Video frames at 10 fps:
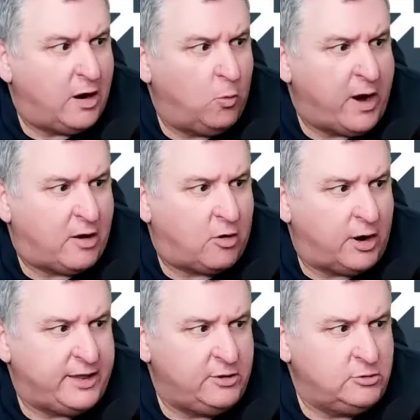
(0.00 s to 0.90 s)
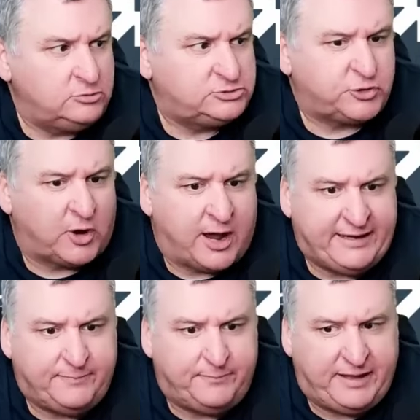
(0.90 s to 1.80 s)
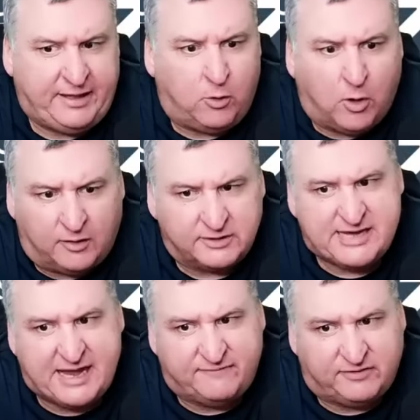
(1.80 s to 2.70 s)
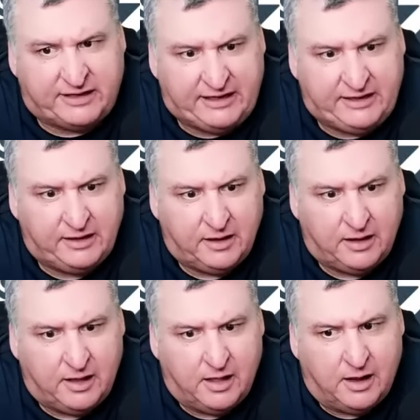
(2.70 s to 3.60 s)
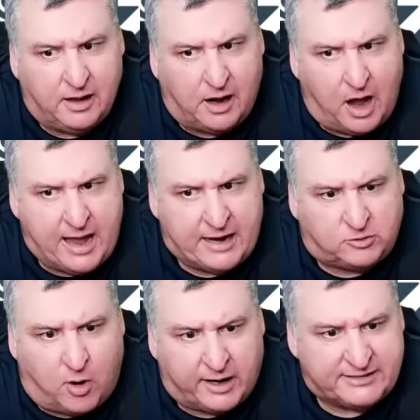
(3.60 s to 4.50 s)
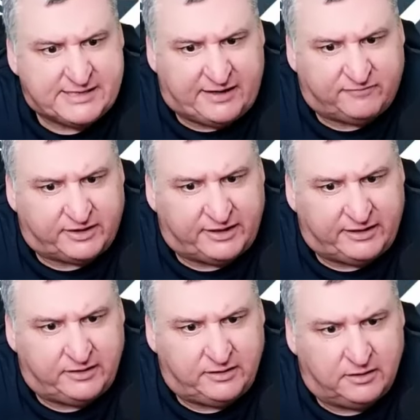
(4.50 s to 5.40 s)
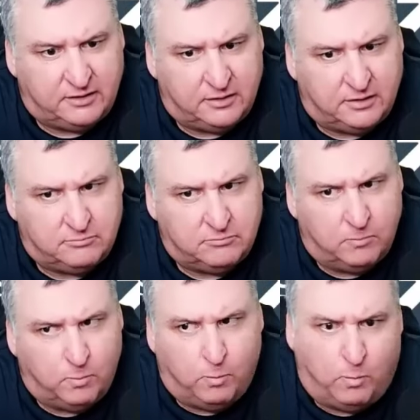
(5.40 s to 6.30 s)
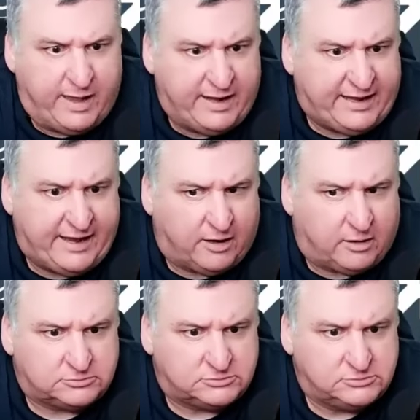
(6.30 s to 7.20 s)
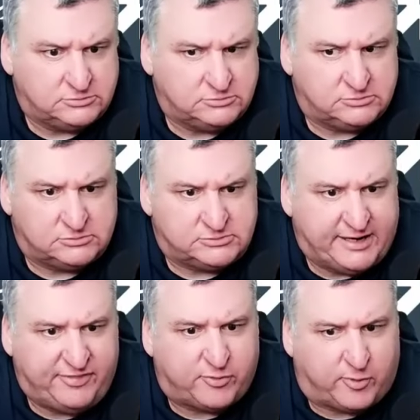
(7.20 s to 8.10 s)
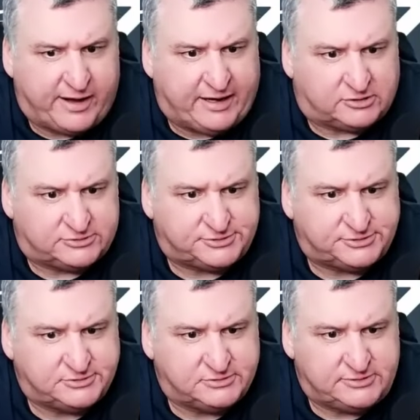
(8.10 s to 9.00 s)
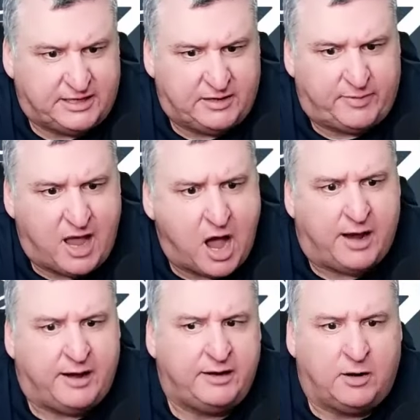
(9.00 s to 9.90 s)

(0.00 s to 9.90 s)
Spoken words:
are you trying to be qualitatively and quantitatively in a year, in 3 years and beyond?